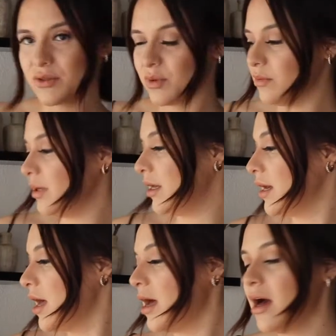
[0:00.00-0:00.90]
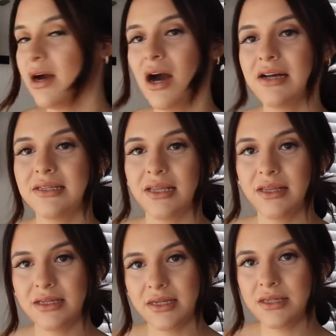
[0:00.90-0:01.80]
when we got
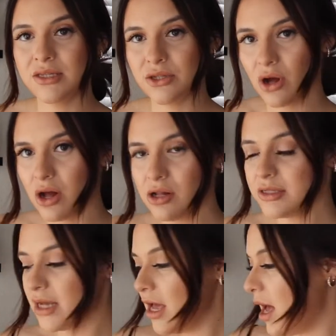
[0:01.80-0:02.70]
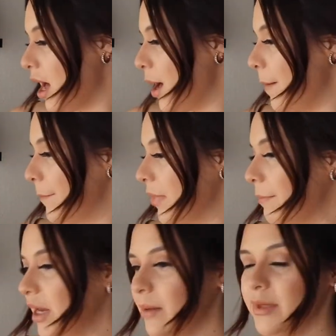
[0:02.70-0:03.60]
this installed.
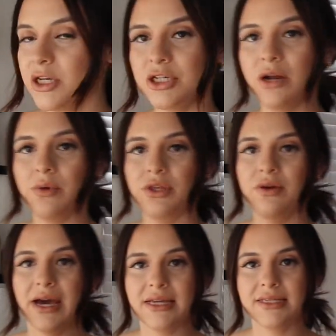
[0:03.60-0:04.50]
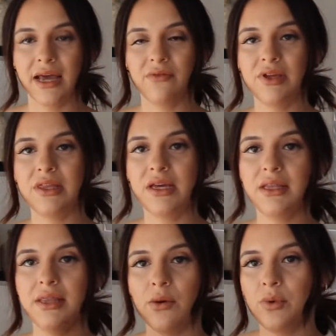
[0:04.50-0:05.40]
But I'm gonna share with you guys
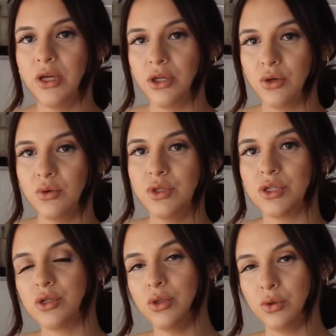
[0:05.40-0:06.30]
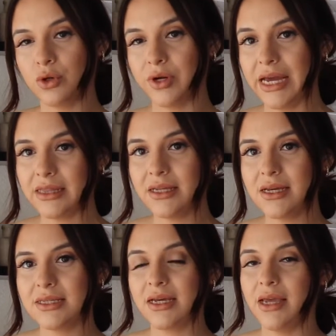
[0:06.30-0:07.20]
everything that we used to create
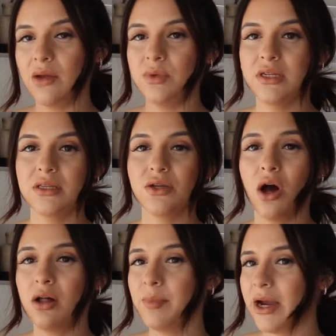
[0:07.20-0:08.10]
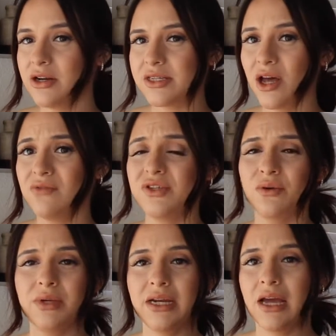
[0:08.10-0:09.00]
this. Again, we did this all by ourselves. You
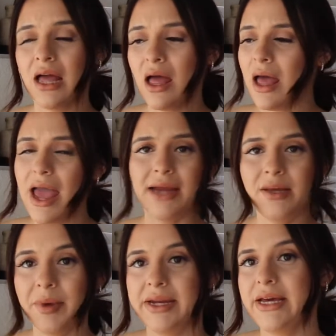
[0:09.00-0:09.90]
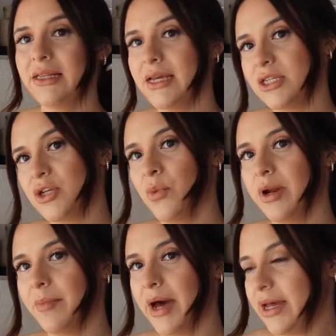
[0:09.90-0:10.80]
don't need anybody unless you want
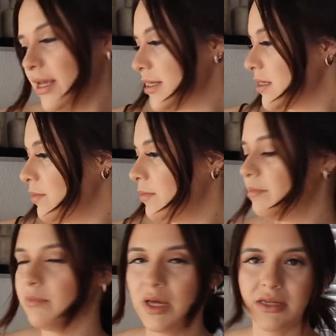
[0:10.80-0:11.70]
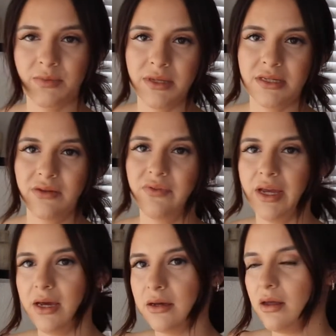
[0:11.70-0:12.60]
to buy like some expensive
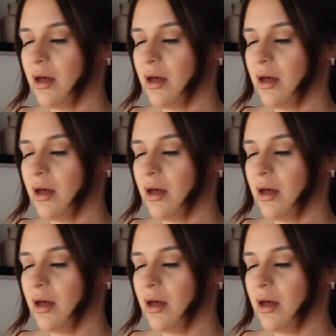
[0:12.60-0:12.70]
like